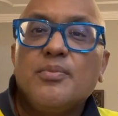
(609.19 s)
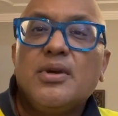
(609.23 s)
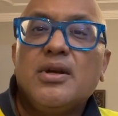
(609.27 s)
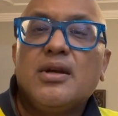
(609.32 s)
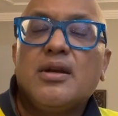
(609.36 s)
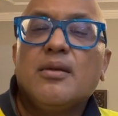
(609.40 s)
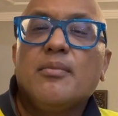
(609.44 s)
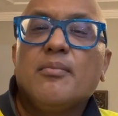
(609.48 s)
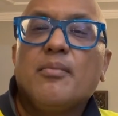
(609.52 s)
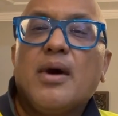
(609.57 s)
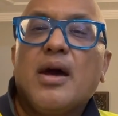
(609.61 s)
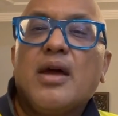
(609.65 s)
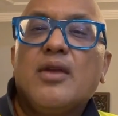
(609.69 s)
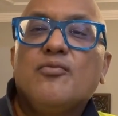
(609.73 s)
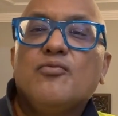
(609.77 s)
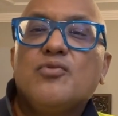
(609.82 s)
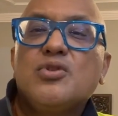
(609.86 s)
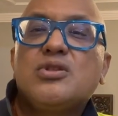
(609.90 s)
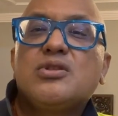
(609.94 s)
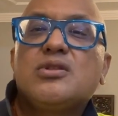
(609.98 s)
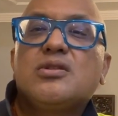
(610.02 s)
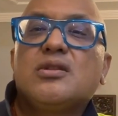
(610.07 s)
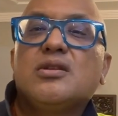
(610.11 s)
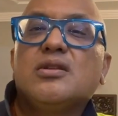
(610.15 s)
determine
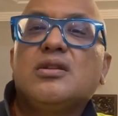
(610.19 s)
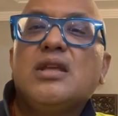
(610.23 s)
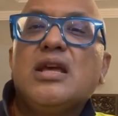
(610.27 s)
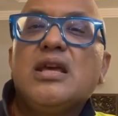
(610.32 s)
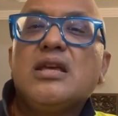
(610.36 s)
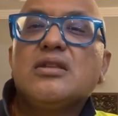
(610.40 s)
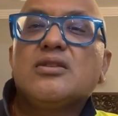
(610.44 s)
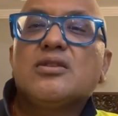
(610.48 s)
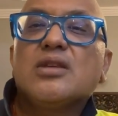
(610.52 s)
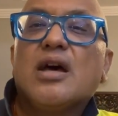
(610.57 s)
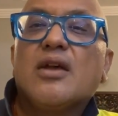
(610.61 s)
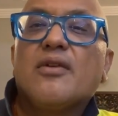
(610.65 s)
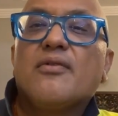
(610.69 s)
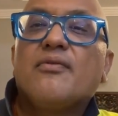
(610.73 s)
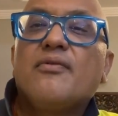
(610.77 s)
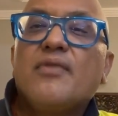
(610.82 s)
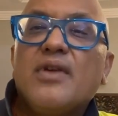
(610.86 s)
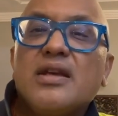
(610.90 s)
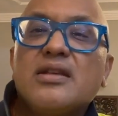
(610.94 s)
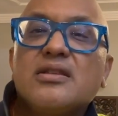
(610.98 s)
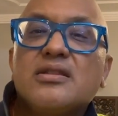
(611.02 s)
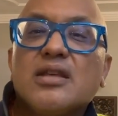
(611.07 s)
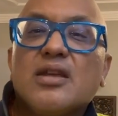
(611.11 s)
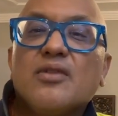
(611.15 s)
which the days are
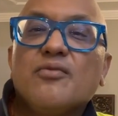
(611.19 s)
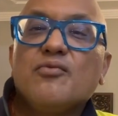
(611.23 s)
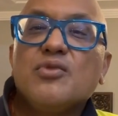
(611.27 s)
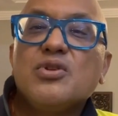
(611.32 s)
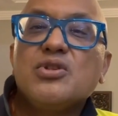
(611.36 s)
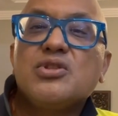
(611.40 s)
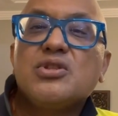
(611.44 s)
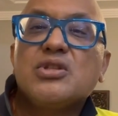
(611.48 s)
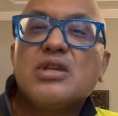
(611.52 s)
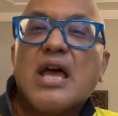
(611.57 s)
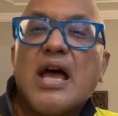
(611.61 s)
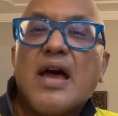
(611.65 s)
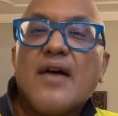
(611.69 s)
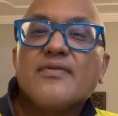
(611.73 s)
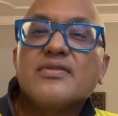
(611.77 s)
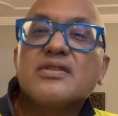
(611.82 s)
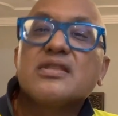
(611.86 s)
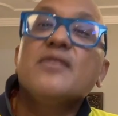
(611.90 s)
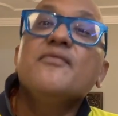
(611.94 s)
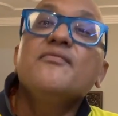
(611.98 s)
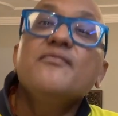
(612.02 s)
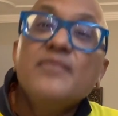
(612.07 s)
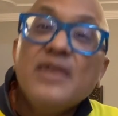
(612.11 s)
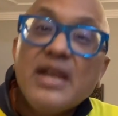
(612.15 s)
fixed and which have
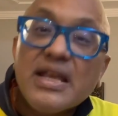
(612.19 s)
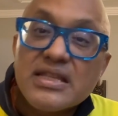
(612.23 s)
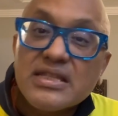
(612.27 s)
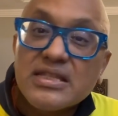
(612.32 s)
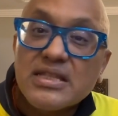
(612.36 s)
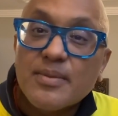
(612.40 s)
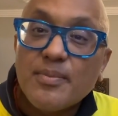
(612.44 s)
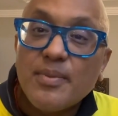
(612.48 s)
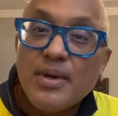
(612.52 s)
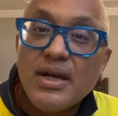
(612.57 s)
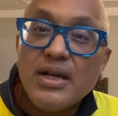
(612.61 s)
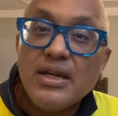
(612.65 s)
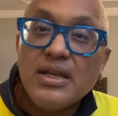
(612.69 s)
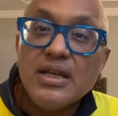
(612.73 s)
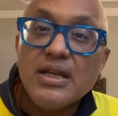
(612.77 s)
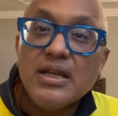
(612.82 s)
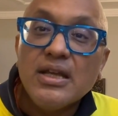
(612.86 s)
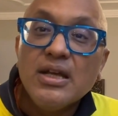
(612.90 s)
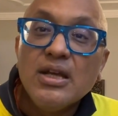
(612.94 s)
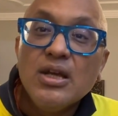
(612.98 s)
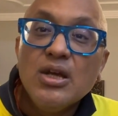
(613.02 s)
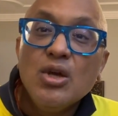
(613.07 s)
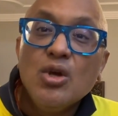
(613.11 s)
some flexibility.